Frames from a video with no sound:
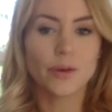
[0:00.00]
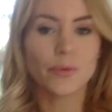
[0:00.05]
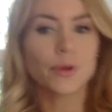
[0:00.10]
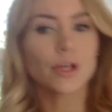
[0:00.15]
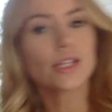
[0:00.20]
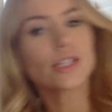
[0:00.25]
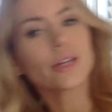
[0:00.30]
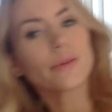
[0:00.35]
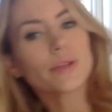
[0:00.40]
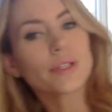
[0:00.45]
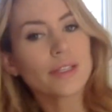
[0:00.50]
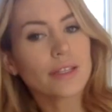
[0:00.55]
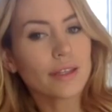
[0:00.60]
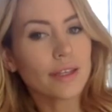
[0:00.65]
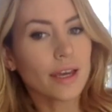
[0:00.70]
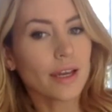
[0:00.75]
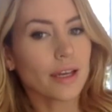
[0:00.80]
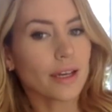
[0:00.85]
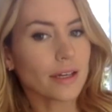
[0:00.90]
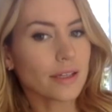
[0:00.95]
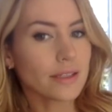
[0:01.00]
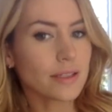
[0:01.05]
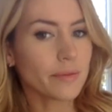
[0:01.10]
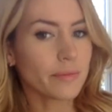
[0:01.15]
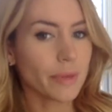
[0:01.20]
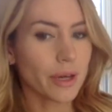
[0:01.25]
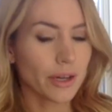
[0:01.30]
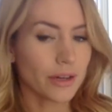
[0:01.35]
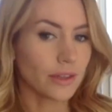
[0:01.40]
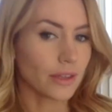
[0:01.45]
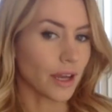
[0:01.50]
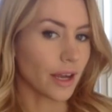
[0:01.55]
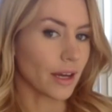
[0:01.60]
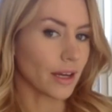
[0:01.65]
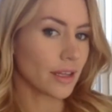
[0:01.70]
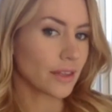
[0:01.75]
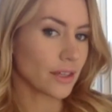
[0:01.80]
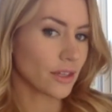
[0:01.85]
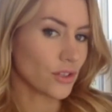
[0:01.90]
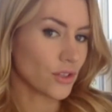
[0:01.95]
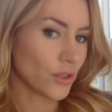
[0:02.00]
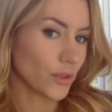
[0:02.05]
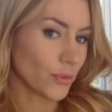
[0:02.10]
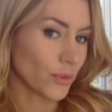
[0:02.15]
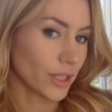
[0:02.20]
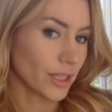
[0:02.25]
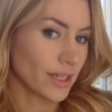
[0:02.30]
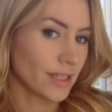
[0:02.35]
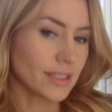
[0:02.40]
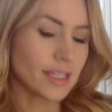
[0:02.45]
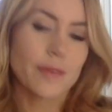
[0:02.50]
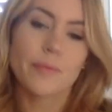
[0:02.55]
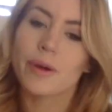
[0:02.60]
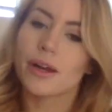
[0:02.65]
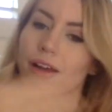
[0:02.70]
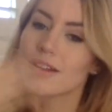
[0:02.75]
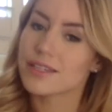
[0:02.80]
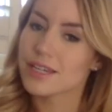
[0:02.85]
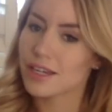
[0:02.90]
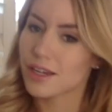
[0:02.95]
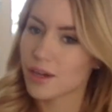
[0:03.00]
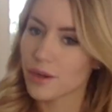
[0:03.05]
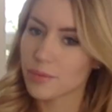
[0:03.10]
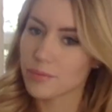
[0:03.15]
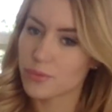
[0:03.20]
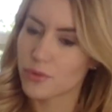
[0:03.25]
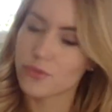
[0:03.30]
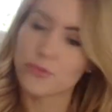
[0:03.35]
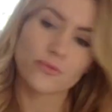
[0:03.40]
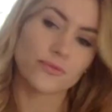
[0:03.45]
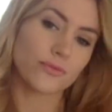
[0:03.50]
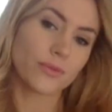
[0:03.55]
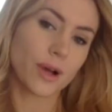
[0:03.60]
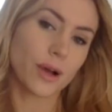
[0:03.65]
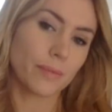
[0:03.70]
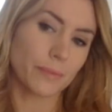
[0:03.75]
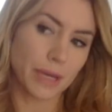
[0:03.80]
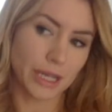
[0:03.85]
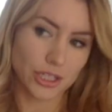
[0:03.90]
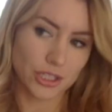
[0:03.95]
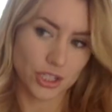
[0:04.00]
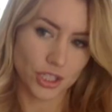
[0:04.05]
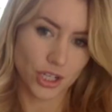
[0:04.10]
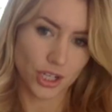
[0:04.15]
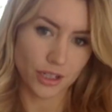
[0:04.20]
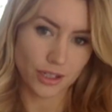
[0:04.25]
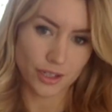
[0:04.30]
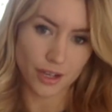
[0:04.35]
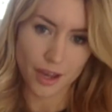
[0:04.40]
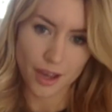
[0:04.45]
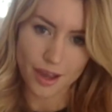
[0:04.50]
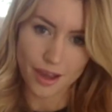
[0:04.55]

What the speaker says: wish I was in like some better lighting that you could really see, but I'll take a picture